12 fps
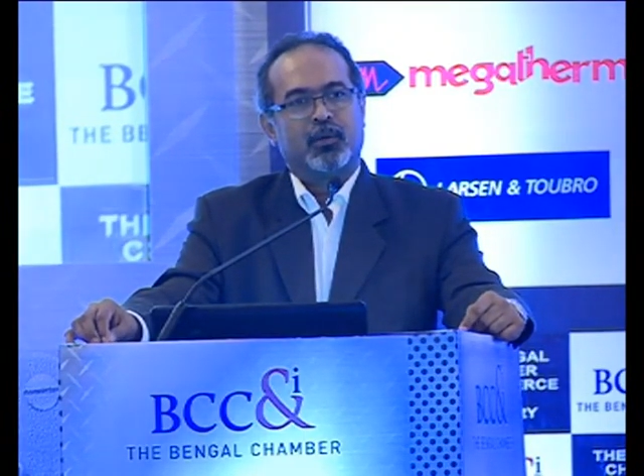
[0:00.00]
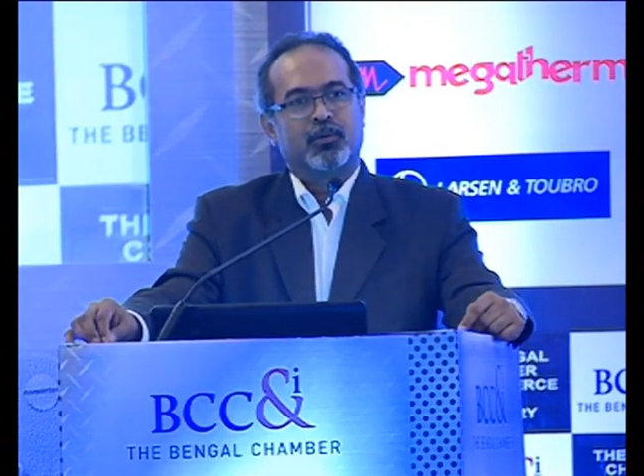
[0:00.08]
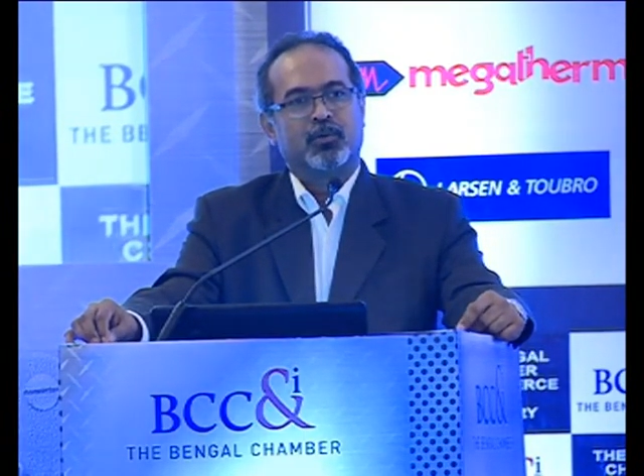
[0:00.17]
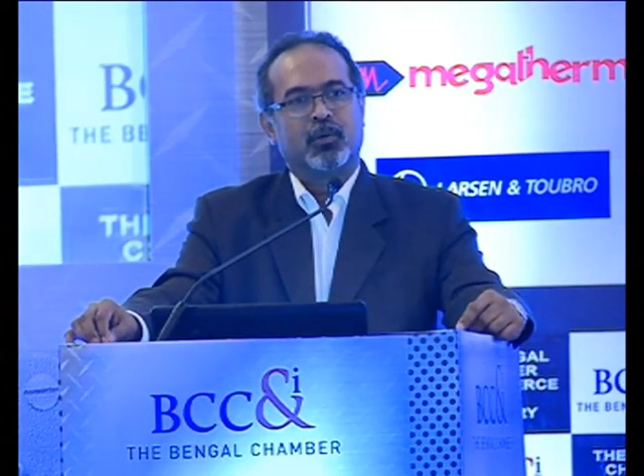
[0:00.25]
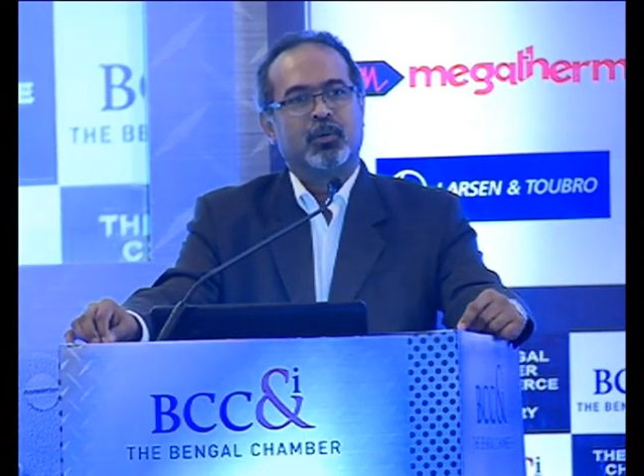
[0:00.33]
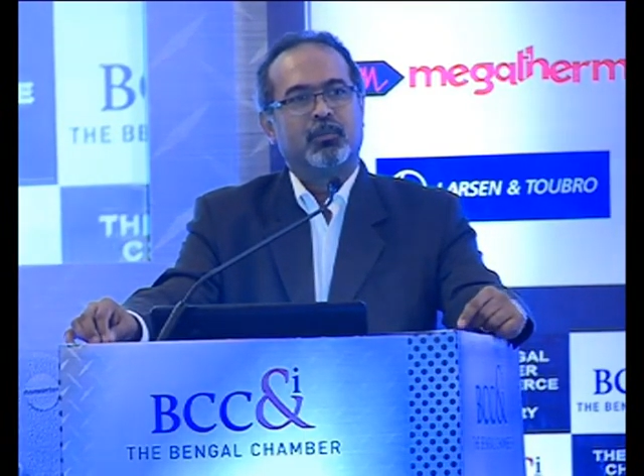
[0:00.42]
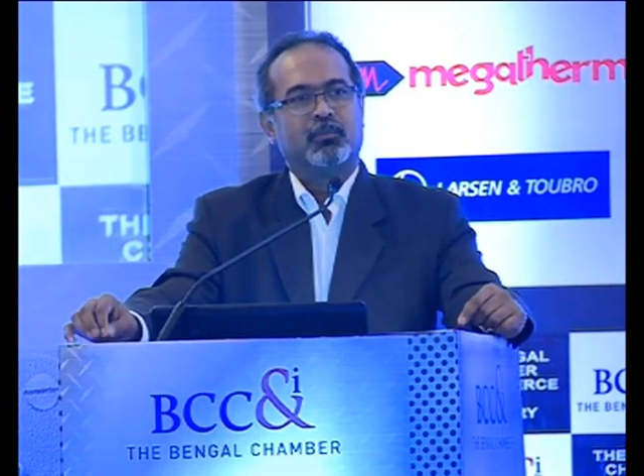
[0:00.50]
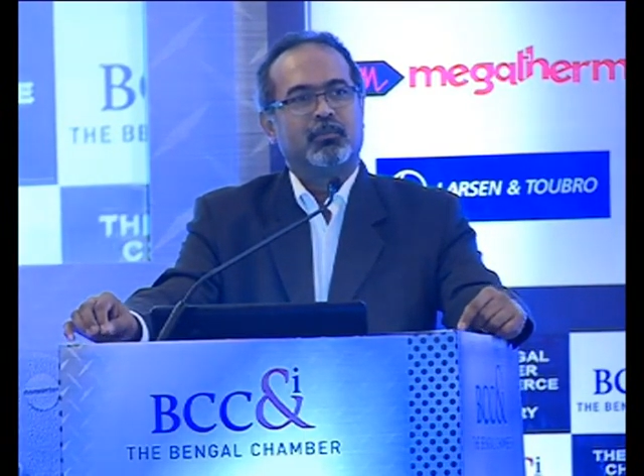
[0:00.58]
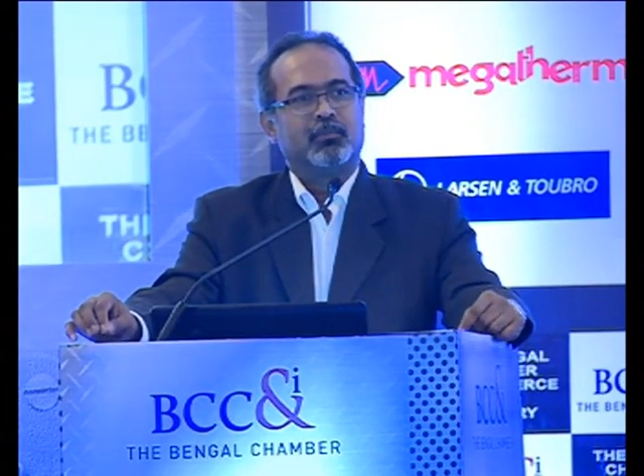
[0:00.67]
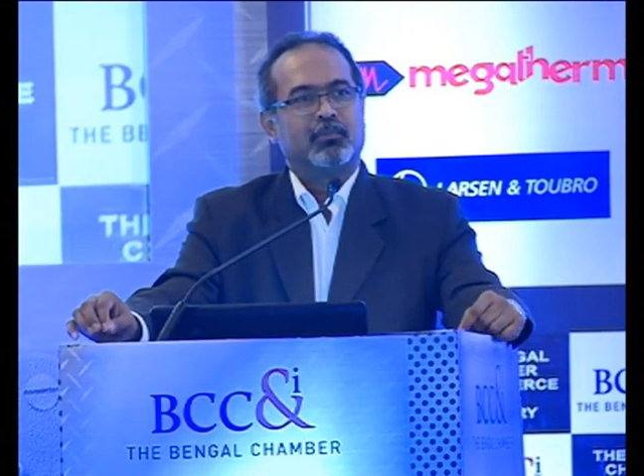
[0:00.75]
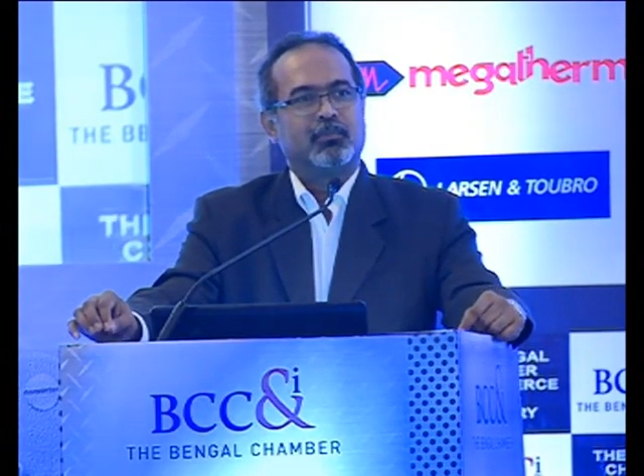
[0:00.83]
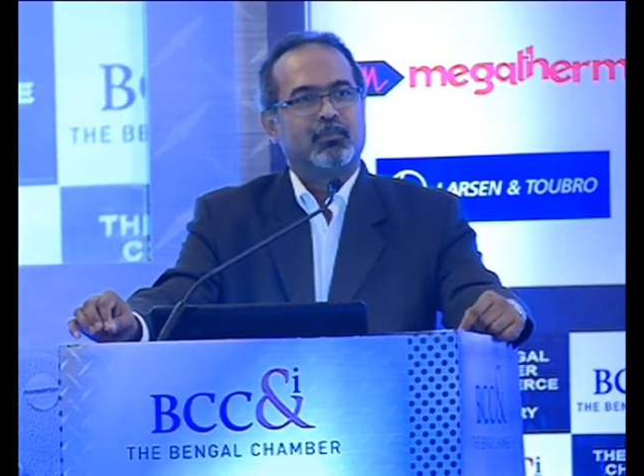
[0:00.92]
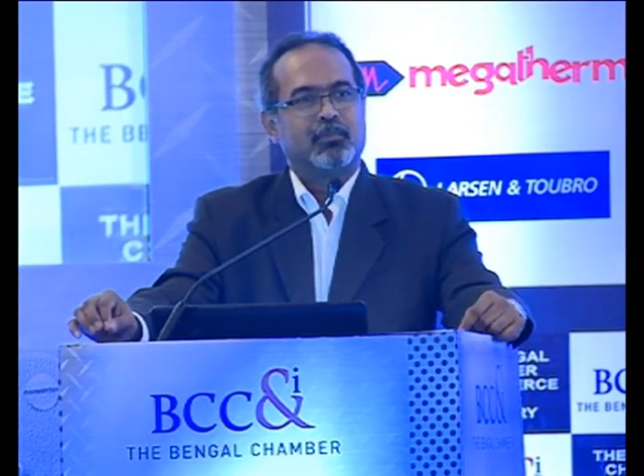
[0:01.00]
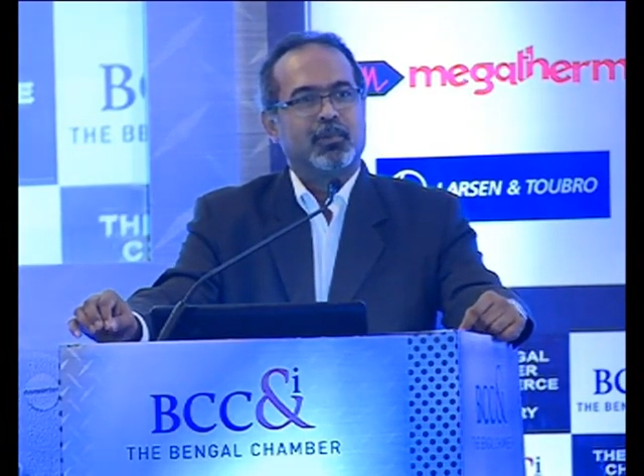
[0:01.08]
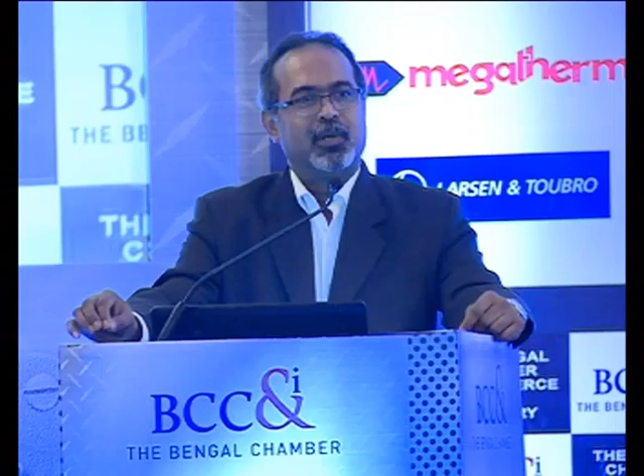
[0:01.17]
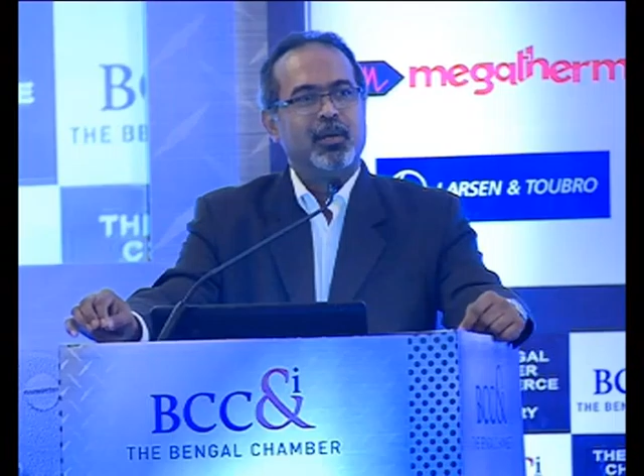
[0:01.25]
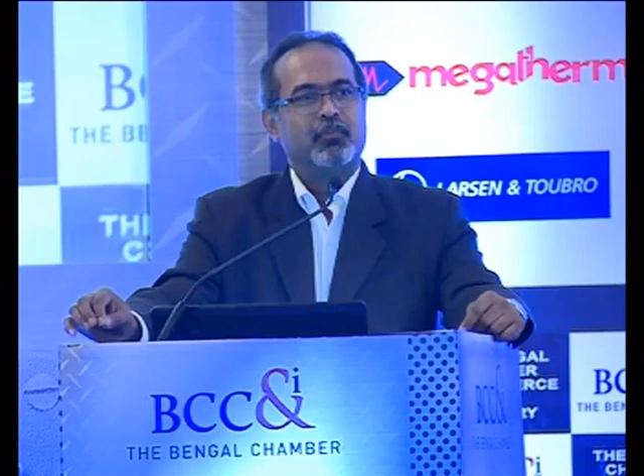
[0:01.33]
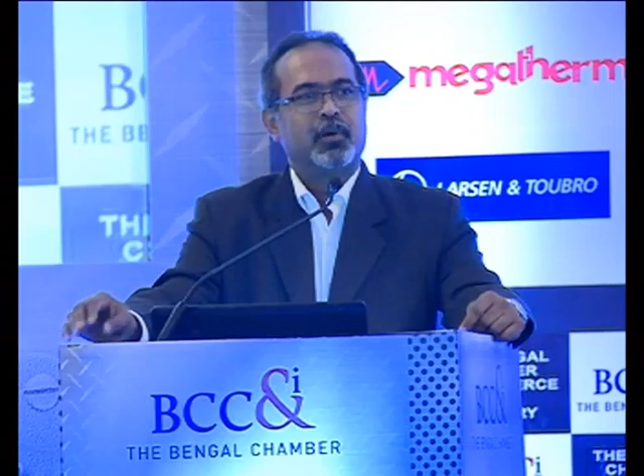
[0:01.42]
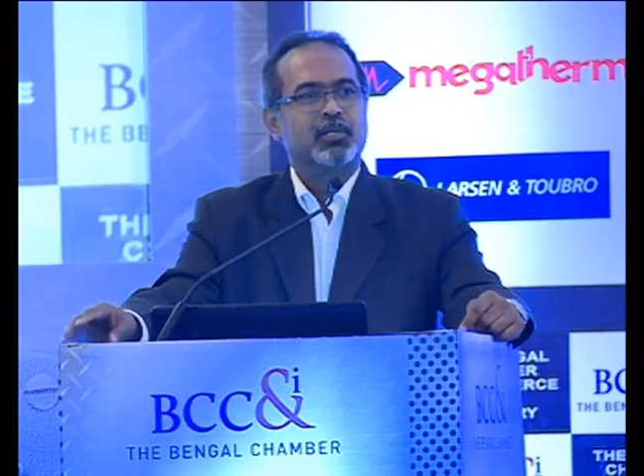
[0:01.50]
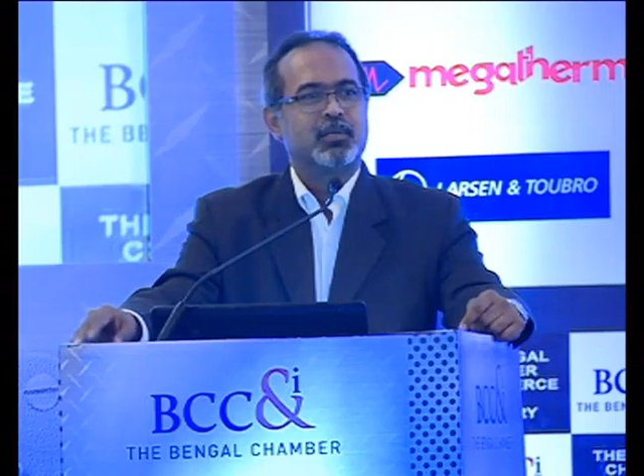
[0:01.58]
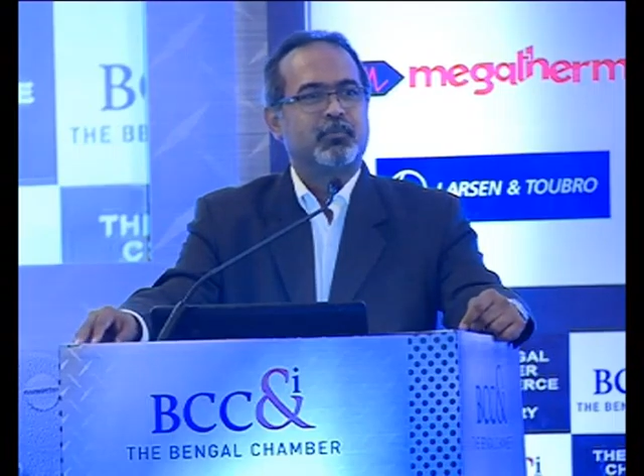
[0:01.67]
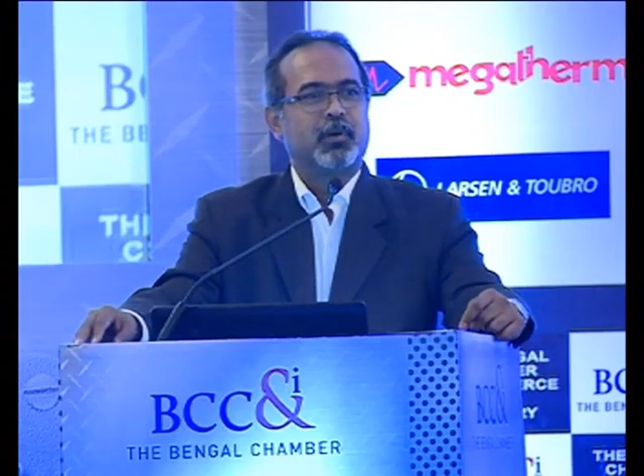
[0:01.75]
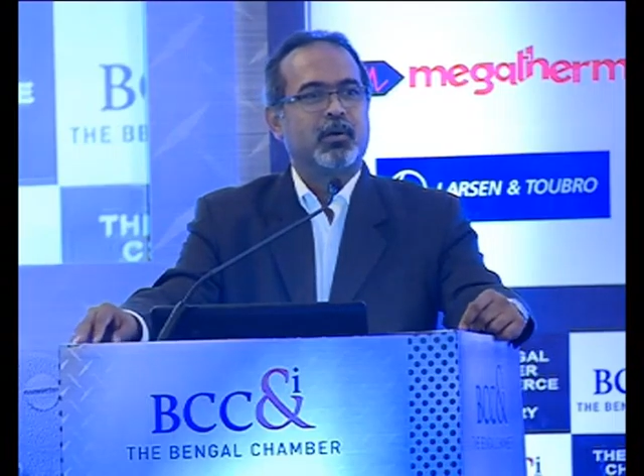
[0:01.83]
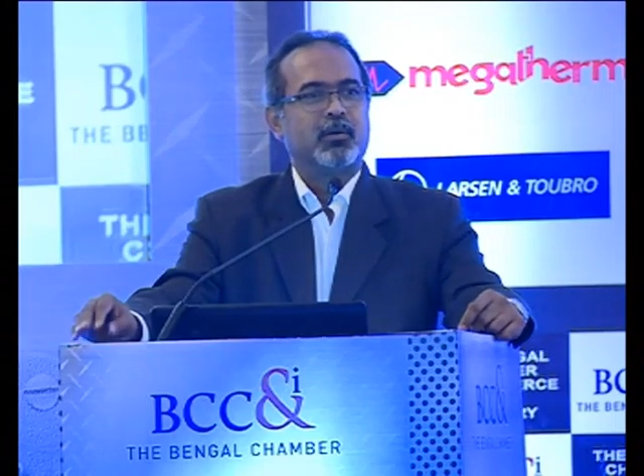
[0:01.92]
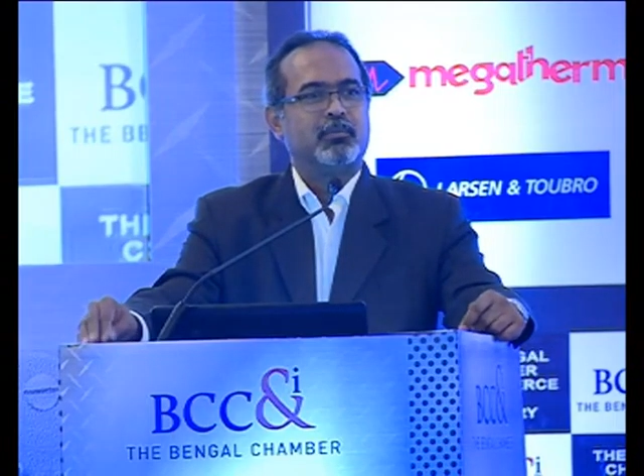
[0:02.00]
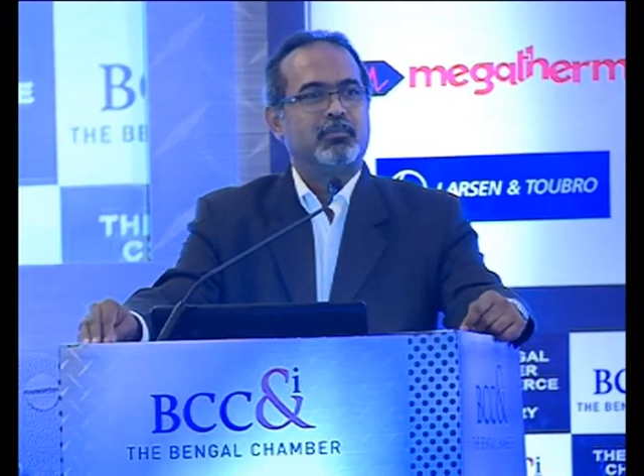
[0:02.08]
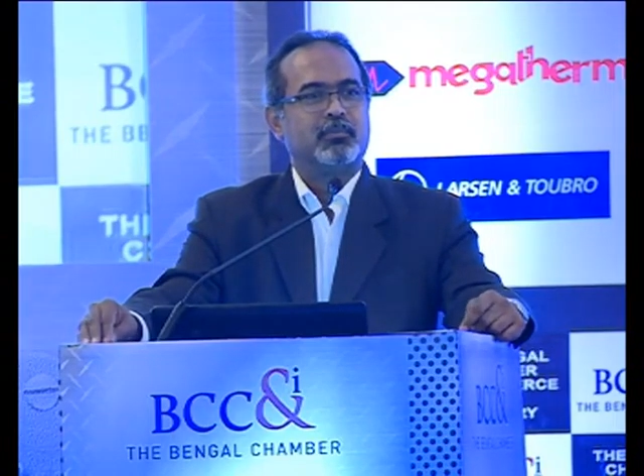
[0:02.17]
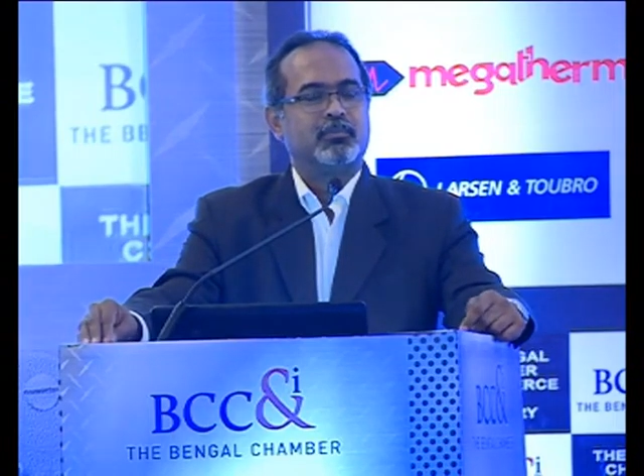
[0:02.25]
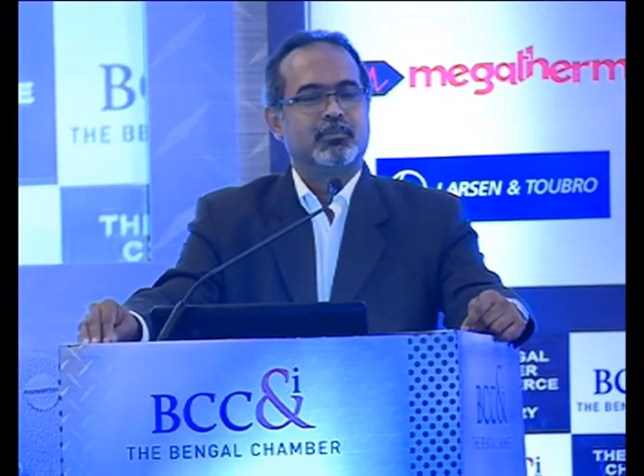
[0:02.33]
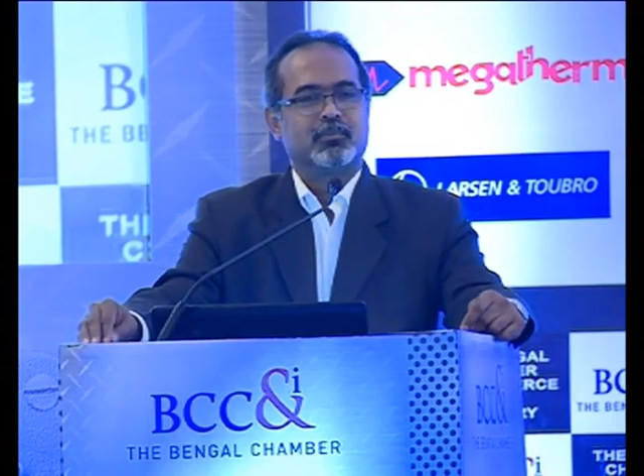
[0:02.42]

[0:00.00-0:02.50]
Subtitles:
So, in principle,